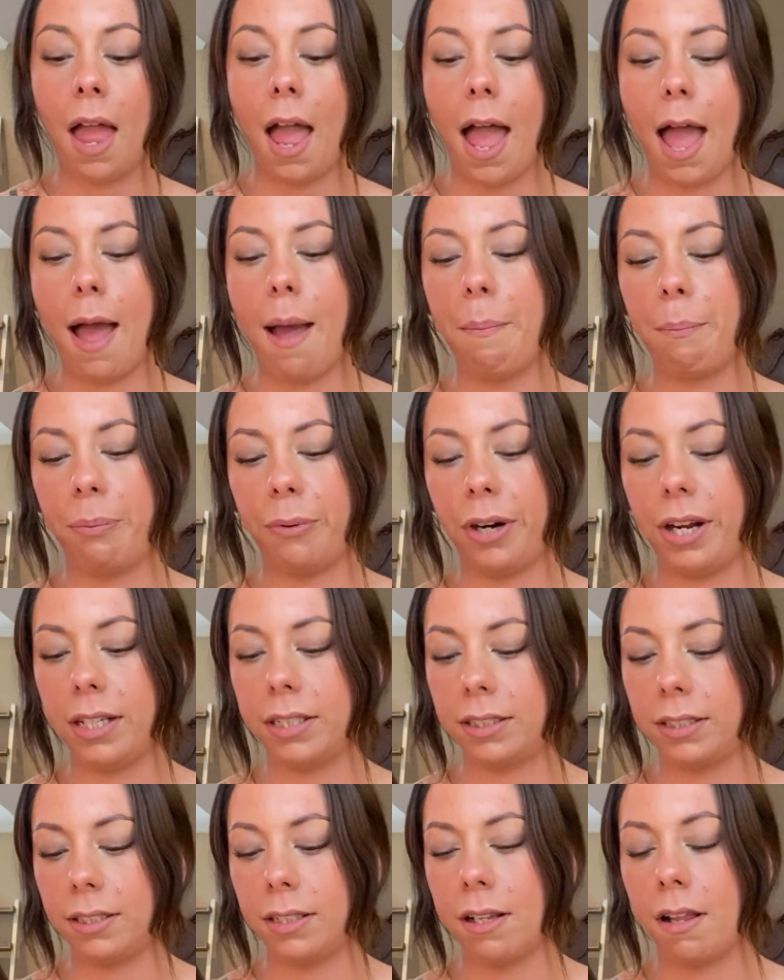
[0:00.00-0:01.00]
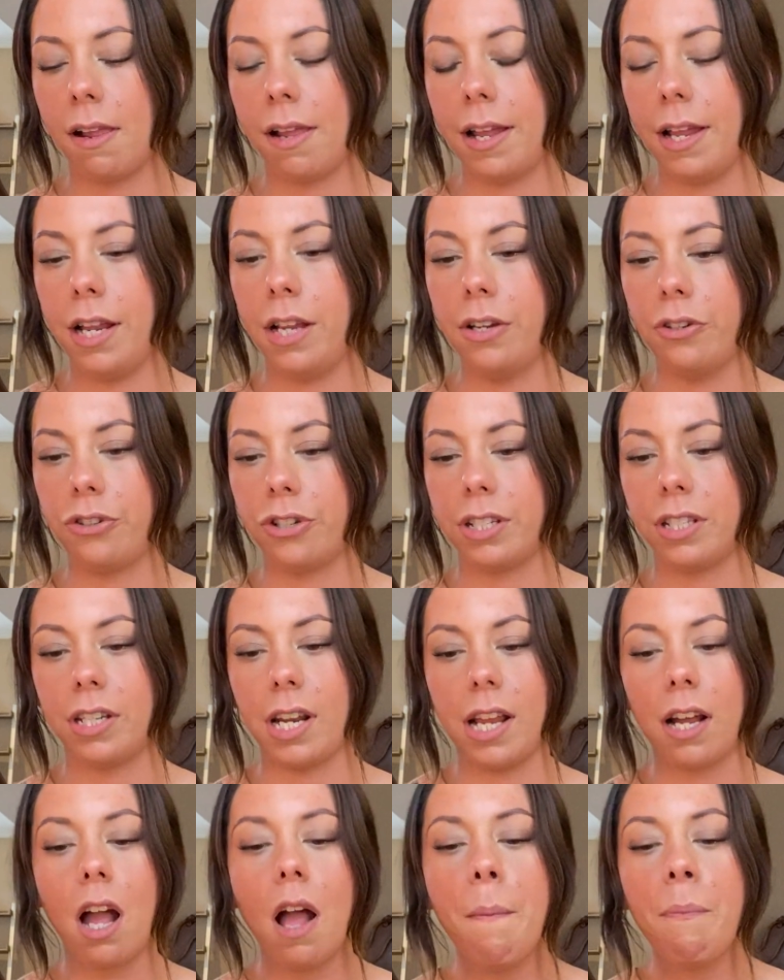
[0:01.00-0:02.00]
Empress.
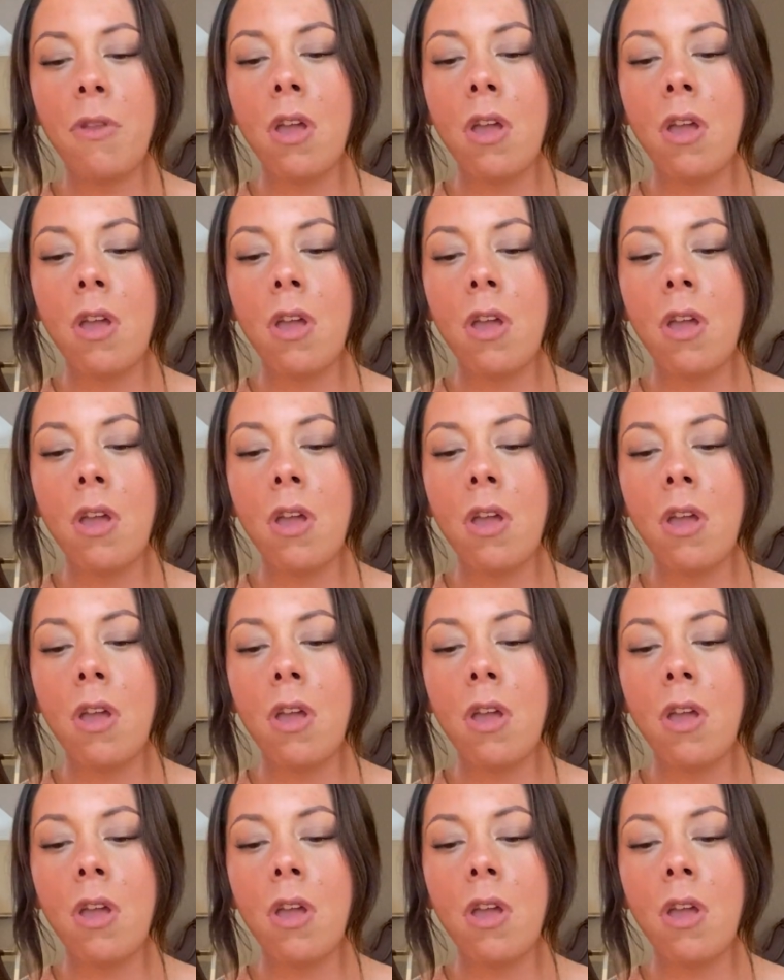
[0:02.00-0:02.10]
Interesting.